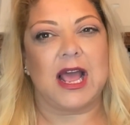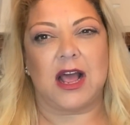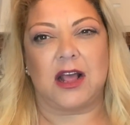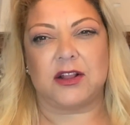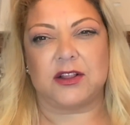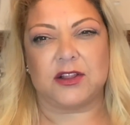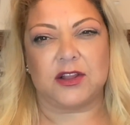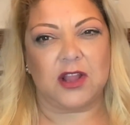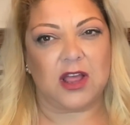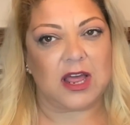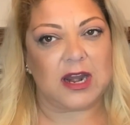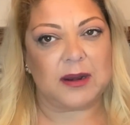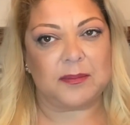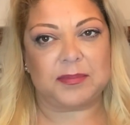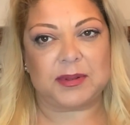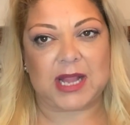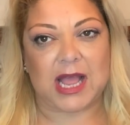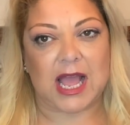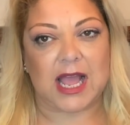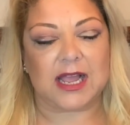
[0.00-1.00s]
A lot
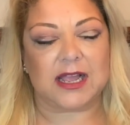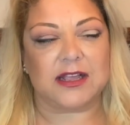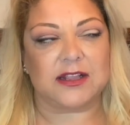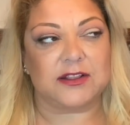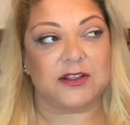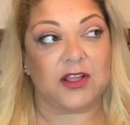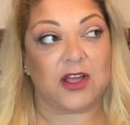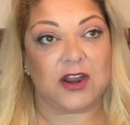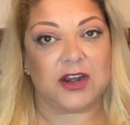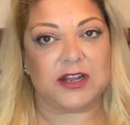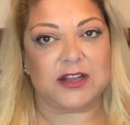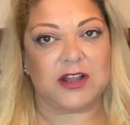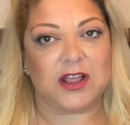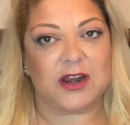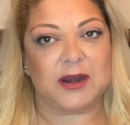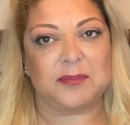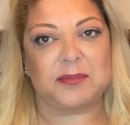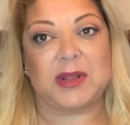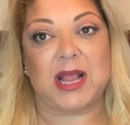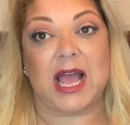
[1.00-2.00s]
of black, a lot
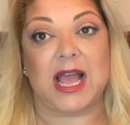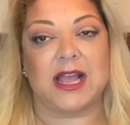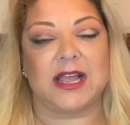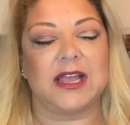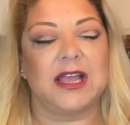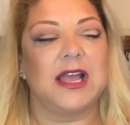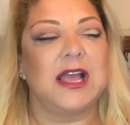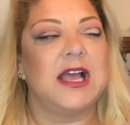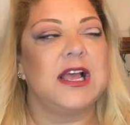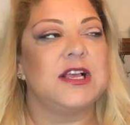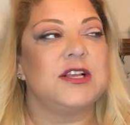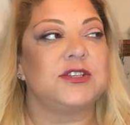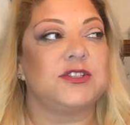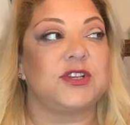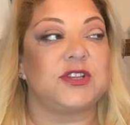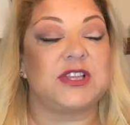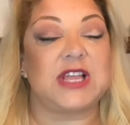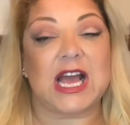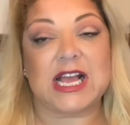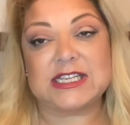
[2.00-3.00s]
of black.
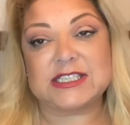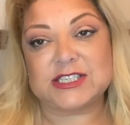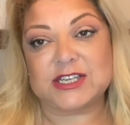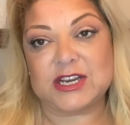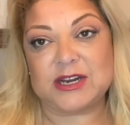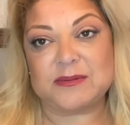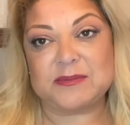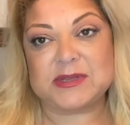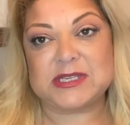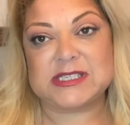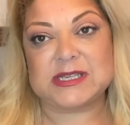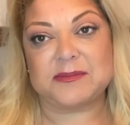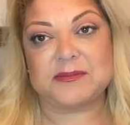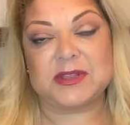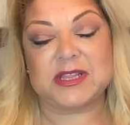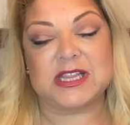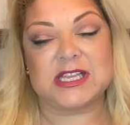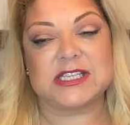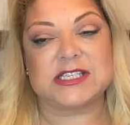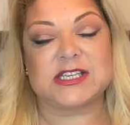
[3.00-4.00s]
So that's going to be
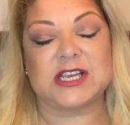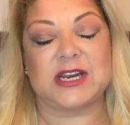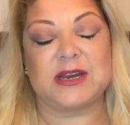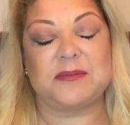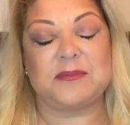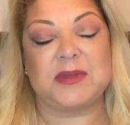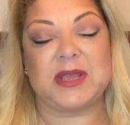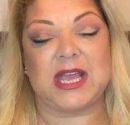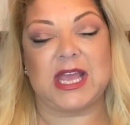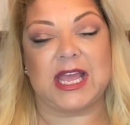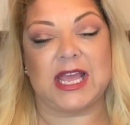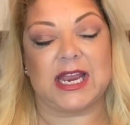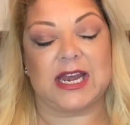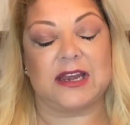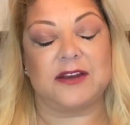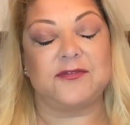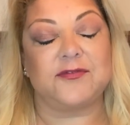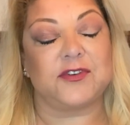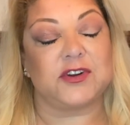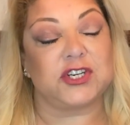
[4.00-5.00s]
something that's going to be
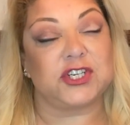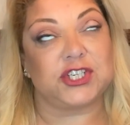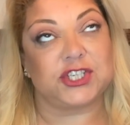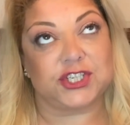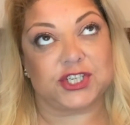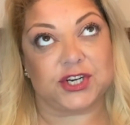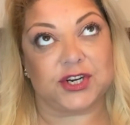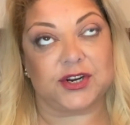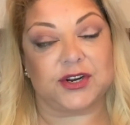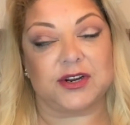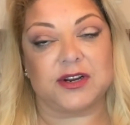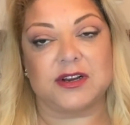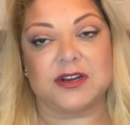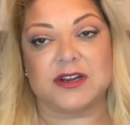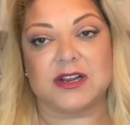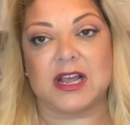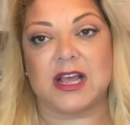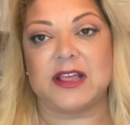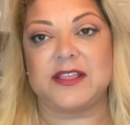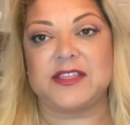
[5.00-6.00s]
in for
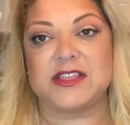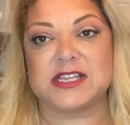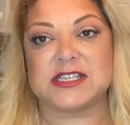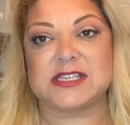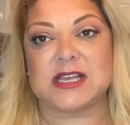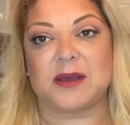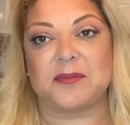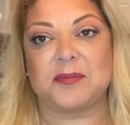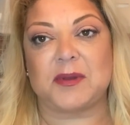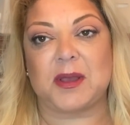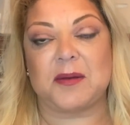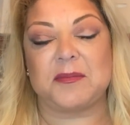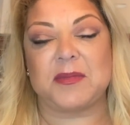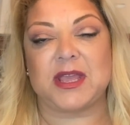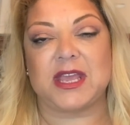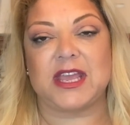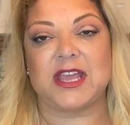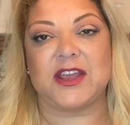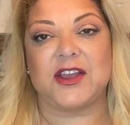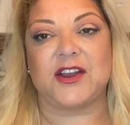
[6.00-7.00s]
sure this
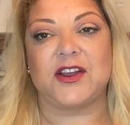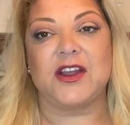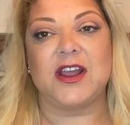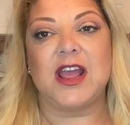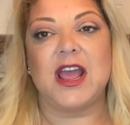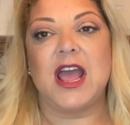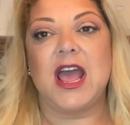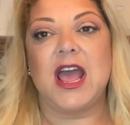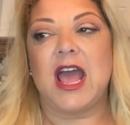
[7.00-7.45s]
upcoming year.